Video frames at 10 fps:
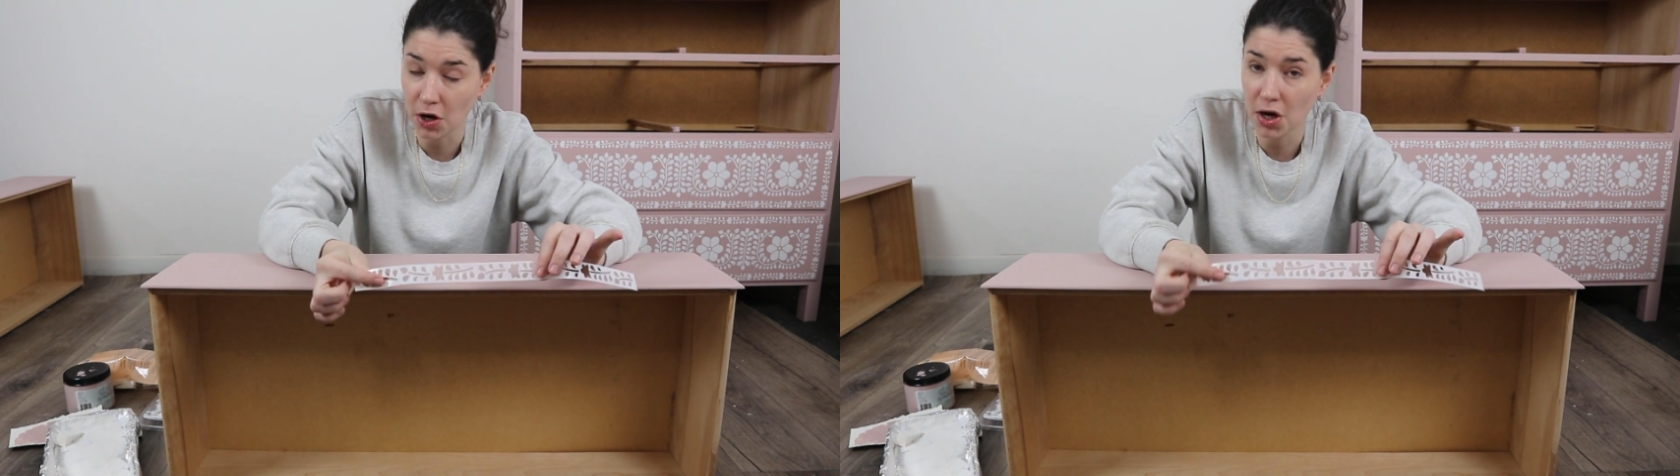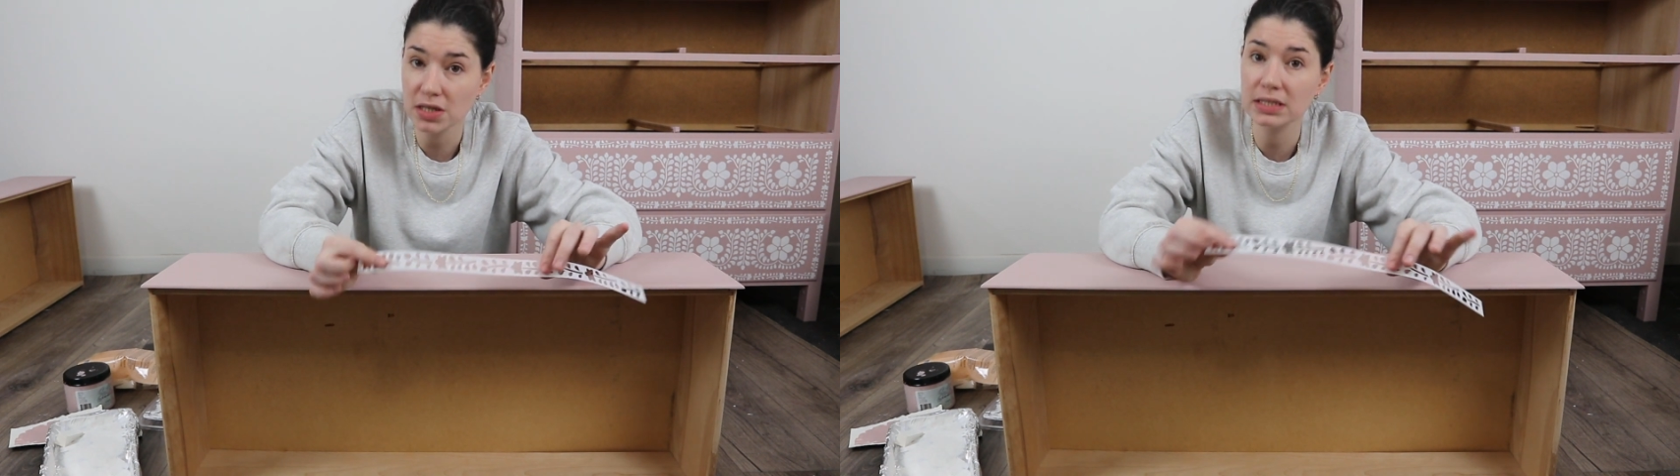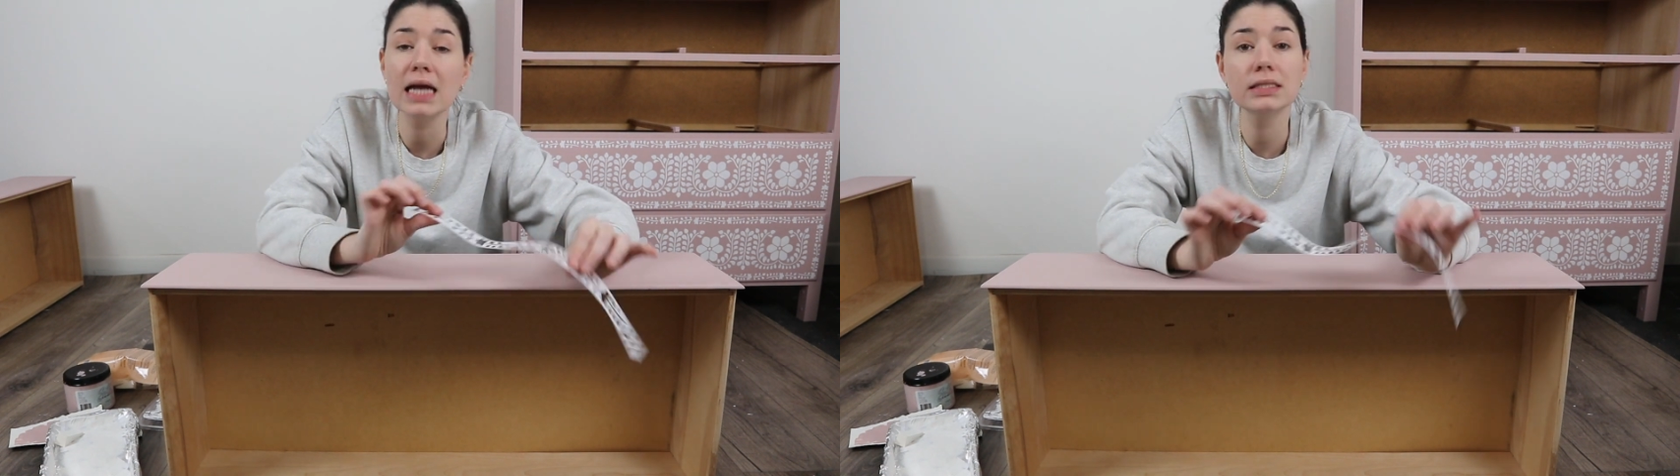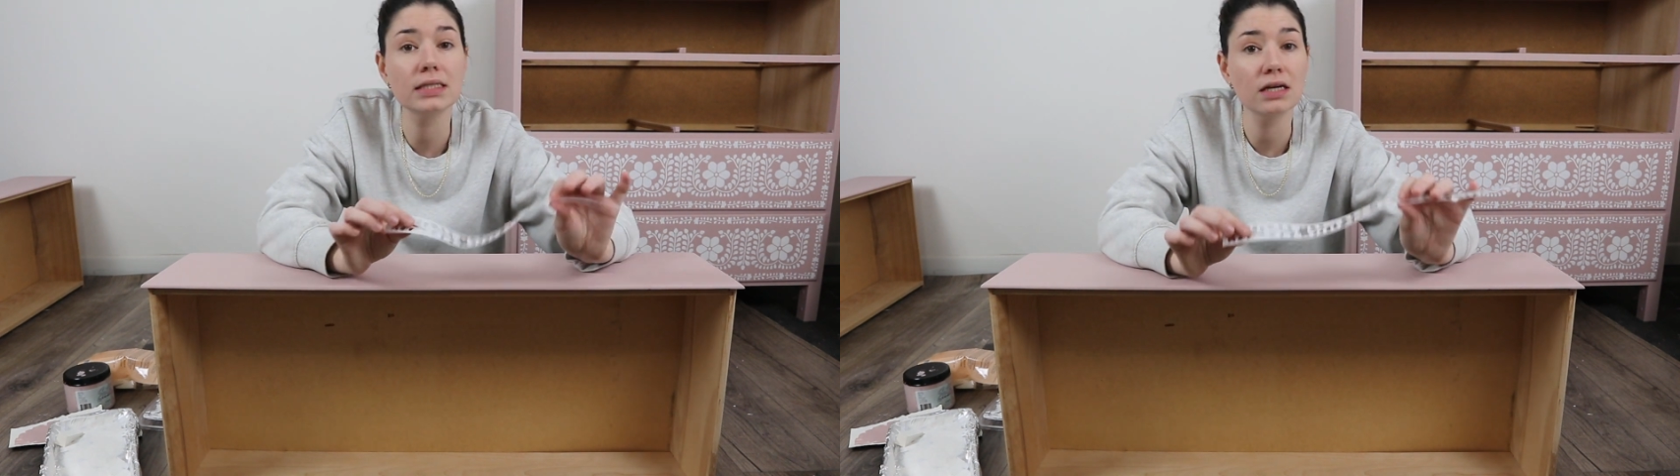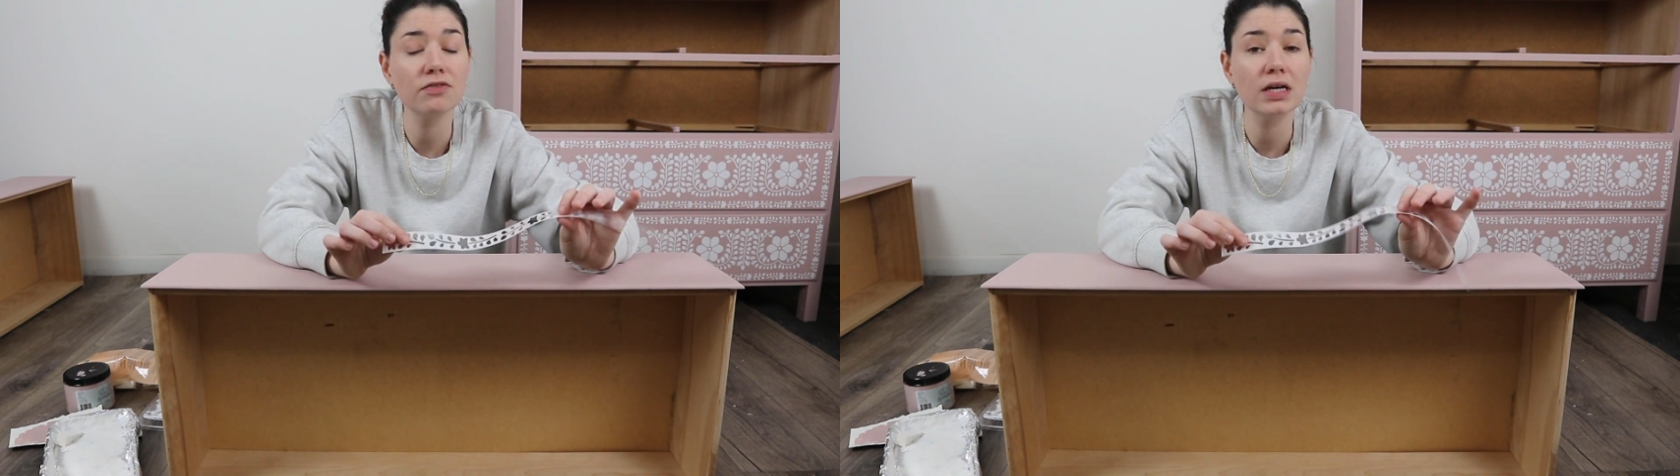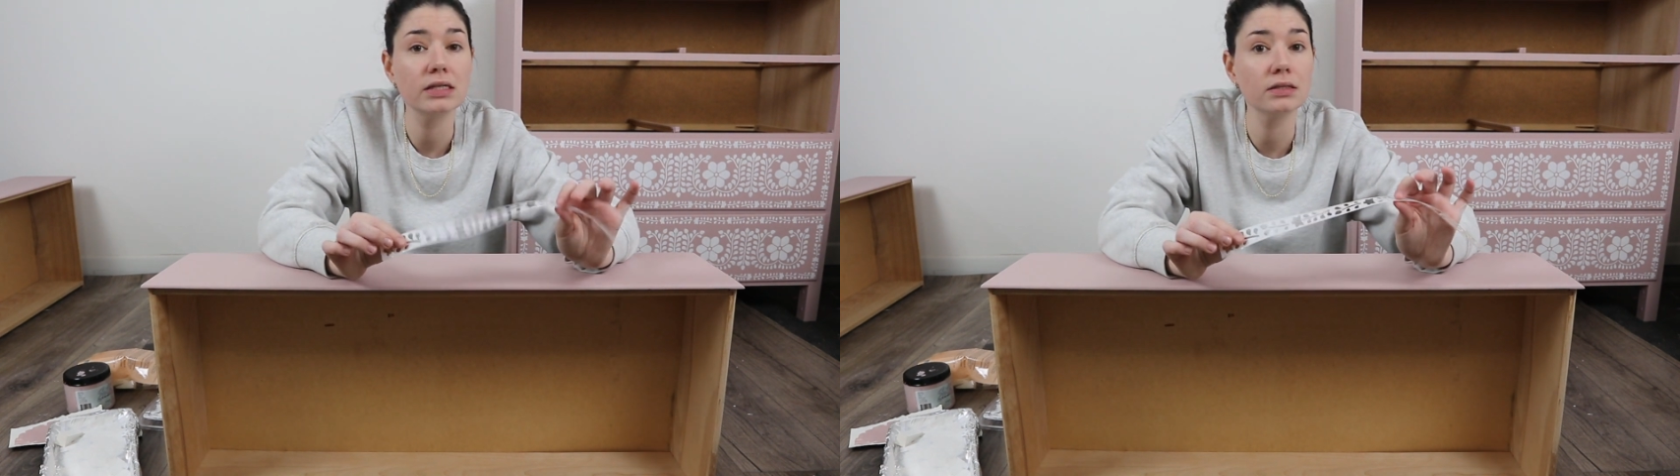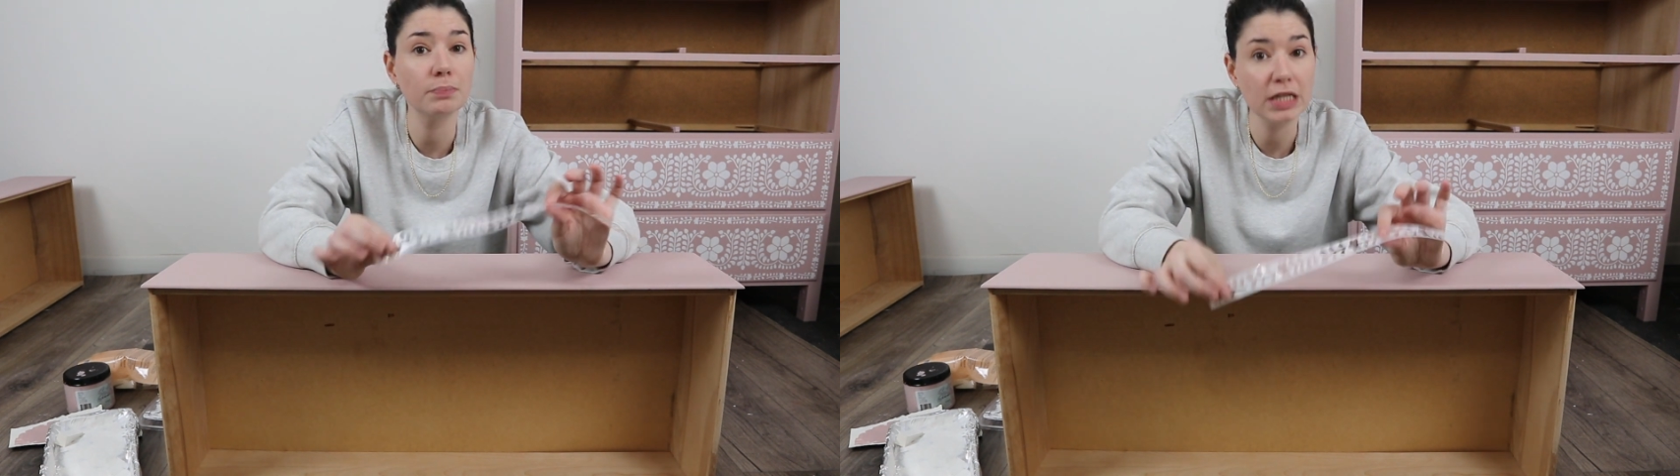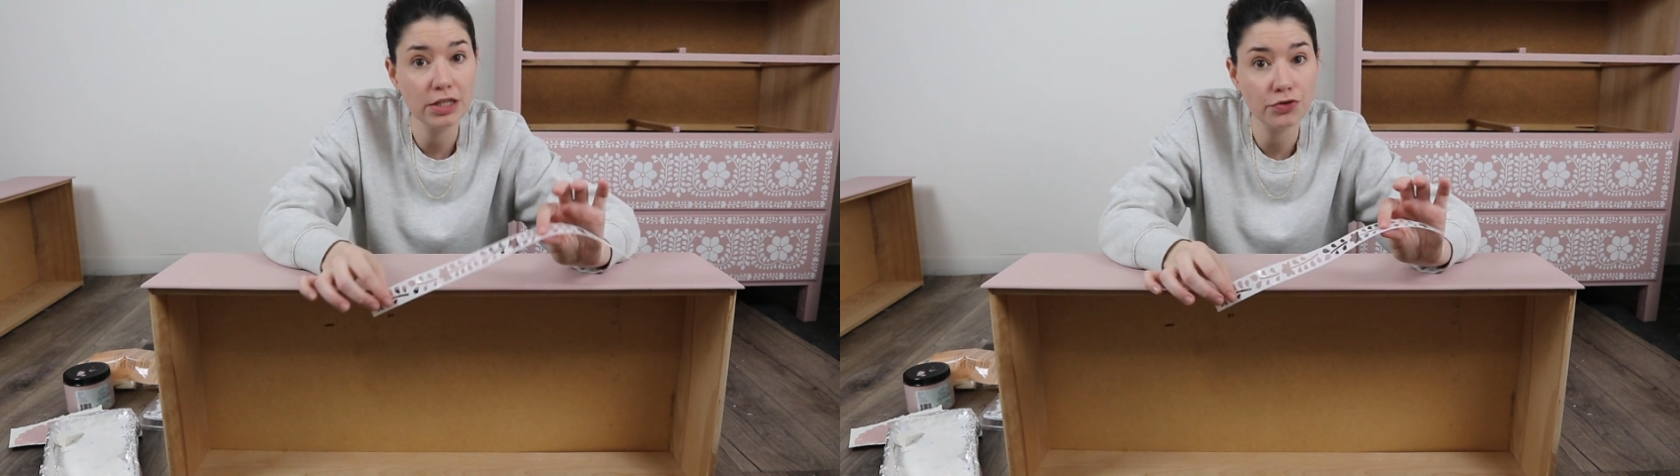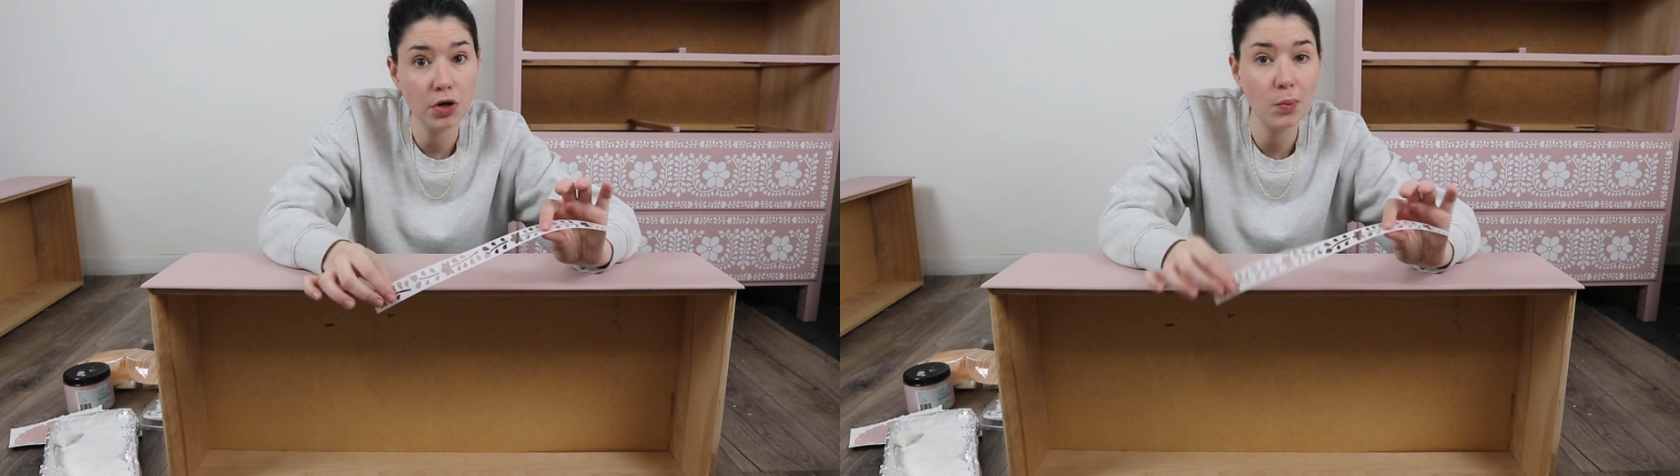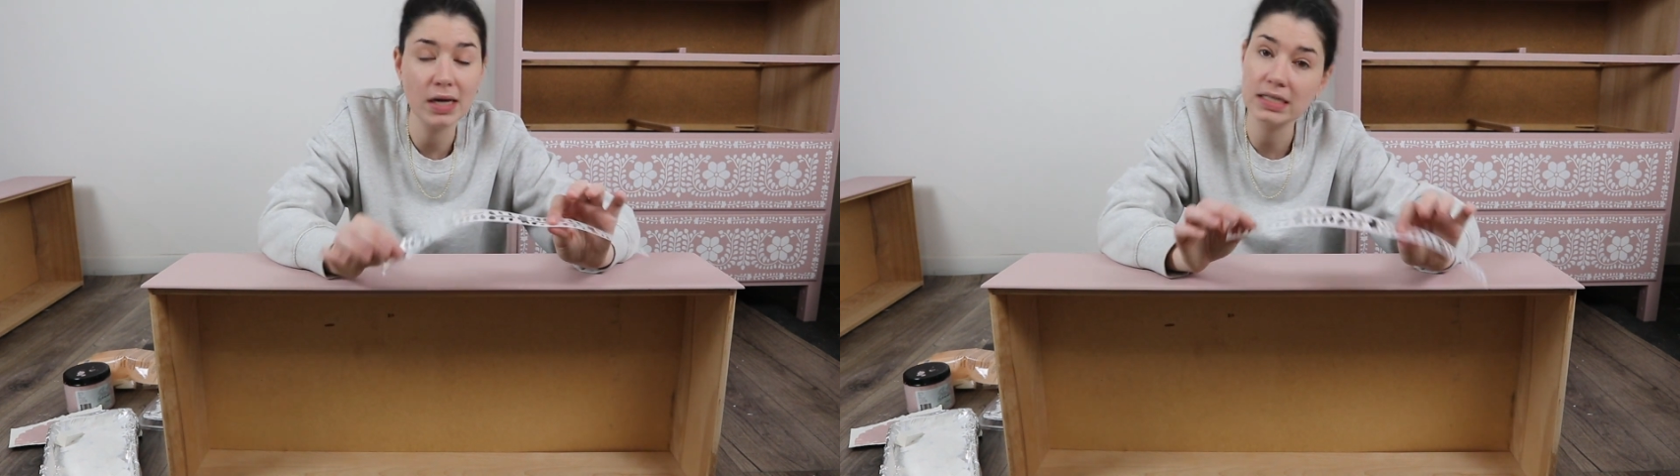first and see if there's bleed
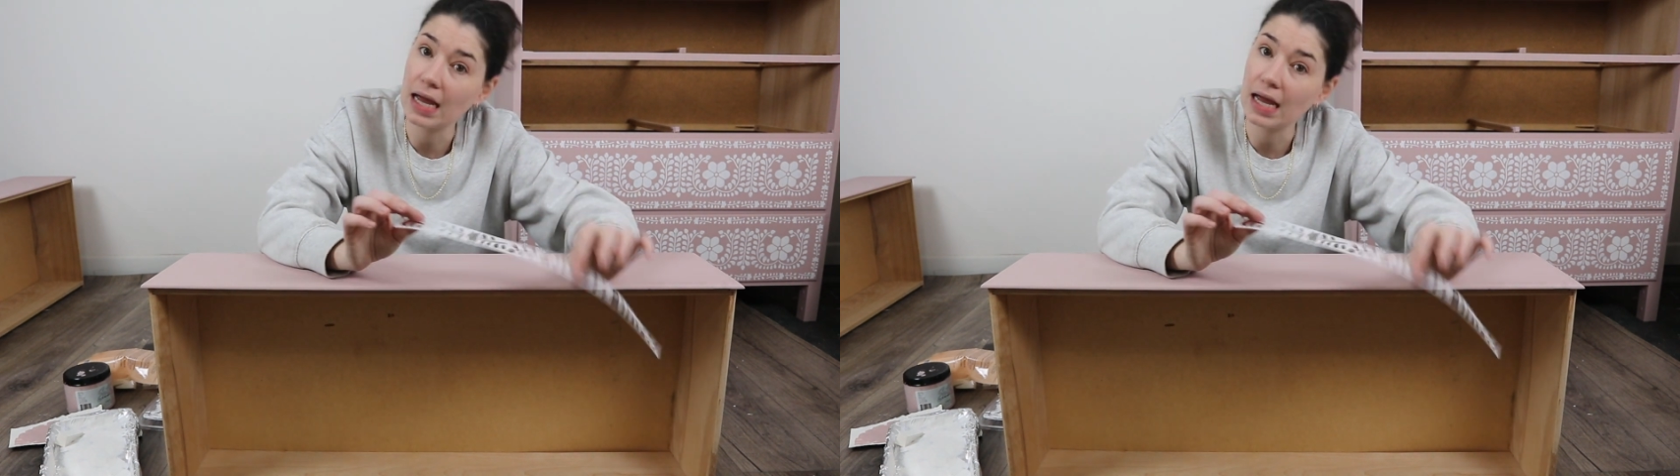through on one